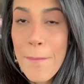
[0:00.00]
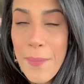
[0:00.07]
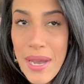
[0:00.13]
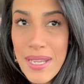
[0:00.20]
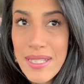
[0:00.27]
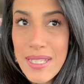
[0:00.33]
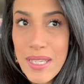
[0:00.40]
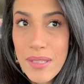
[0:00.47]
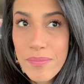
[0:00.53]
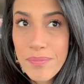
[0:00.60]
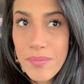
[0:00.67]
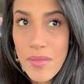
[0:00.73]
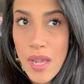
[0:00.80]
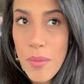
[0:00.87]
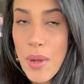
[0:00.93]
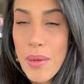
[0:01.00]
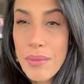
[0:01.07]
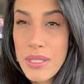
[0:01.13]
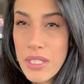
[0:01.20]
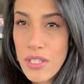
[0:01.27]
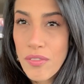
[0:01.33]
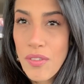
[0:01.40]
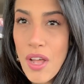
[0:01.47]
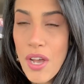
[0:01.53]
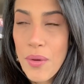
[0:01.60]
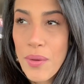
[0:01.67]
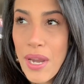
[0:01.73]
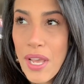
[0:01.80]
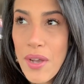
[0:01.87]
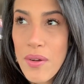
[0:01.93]
but I'll probably still
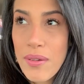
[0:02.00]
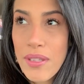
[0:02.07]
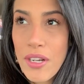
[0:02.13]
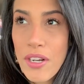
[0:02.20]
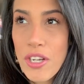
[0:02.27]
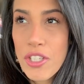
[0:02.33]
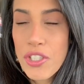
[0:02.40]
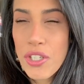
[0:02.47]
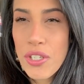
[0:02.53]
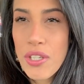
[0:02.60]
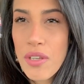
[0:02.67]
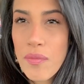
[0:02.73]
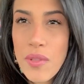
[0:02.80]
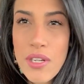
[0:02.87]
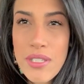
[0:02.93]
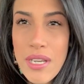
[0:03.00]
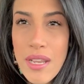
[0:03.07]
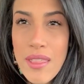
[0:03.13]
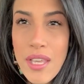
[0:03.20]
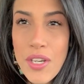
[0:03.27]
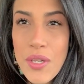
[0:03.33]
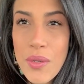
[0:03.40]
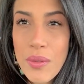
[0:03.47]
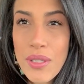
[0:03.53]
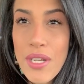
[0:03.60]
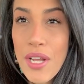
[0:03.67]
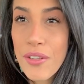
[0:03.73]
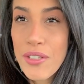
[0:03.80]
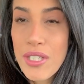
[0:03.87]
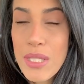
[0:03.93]
vlog when I go in there. I'll show you if there's anything new in the
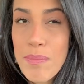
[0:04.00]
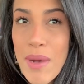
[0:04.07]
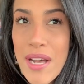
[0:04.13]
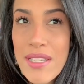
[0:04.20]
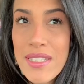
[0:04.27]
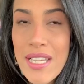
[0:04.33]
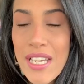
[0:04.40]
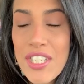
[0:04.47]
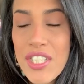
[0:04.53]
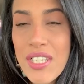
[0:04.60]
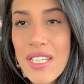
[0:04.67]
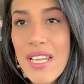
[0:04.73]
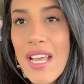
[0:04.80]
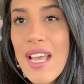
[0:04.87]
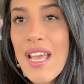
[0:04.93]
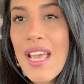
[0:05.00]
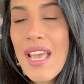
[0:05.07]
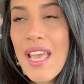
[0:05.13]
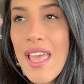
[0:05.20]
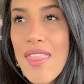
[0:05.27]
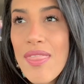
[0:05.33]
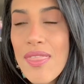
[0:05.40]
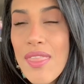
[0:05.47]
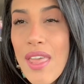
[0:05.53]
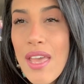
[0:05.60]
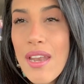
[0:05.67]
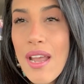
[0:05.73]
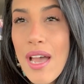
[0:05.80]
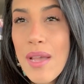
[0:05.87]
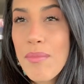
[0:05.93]
dollar spot section. And
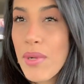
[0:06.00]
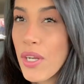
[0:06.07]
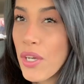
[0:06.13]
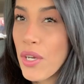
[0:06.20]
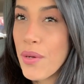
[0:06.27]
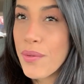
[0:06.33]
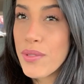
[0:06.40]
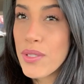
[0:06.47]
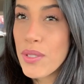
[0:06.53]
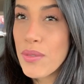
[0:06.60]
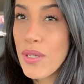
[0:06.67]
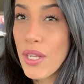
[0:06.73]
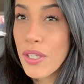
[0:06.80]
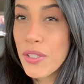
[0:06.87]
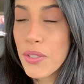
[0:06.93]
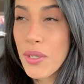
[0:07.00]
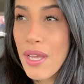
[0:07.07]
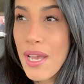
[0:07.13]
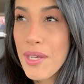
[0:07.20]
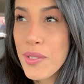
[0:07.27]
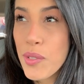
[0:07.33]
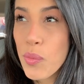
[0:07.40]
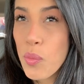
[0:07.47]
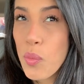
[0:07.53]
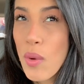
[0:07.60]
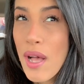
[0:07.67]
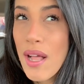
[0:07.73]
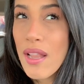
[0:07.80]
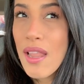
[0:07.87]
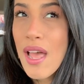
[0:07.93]
then I'm gonna go to Dollar Tree as
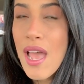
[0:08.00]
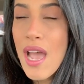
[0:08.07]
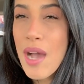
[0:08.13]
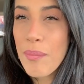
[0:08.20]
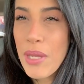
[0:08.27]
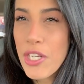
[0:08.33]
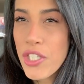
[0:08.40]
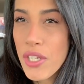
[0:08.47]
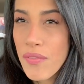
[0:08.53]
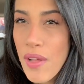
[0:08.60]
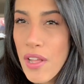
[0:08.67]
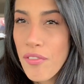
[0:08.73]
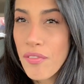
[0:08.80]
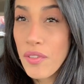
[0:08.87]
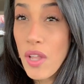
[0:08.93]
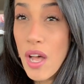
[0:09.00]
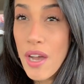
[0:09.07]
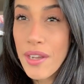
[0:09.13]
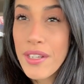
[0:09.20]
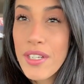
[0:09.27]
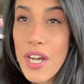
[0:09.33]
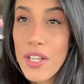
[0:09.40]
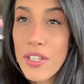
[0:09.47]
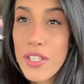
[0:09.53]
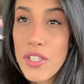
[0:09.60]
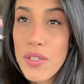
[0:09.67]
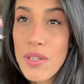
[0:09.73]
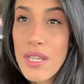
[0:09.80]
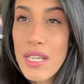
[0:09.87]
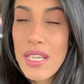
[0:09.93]
well. I'm not sure if I'll vlog in Dollar
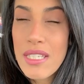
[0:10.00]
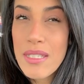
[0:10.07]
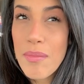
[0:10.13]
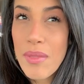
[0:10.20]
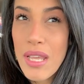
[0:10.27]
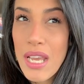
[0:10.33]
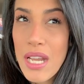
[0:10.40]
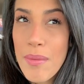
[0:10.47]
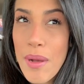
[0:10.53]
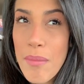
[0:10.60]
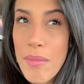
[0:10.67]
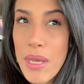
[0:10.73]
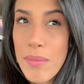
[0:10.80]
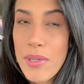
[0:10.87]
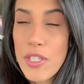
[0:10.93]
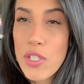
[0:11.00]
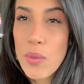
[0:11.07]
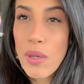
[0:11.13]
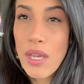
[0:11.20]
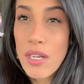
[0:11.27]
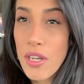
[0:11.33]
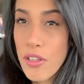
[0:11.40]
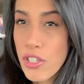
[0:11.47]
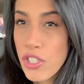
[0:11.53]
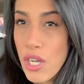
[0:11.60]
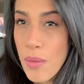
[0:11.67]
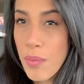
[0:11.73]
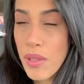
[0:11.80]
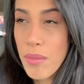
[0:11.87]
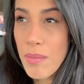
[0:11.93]
Tree because I'm thinking about maybe doing another
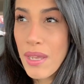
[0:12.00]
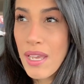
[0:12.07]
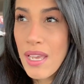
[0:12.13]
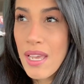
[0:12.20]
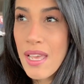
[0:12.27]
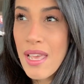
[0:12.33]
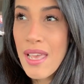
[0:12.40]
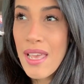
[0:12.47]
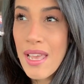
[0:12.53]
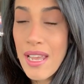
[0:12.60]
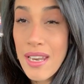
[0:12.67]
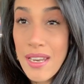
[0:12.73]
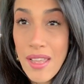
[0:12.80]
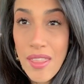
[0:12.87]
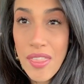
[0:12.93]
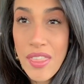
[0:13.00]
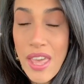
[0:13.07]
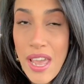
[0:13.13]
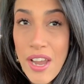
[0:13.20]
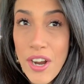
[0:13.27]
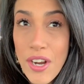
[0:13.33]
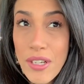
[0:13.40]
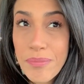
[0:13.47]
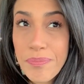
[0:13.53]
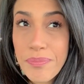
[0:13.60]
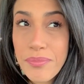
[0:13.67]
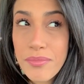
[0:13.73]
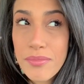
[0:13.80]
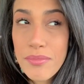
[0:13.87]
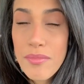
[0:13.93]
shop with me in there,
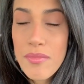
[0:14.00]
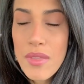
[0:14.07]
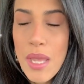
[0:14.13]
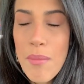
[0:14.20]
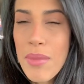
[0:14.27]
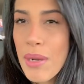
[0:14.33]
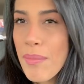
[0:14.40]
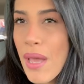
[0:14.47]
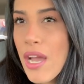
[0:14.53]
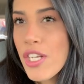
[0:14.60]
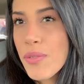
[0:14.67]
but I'm not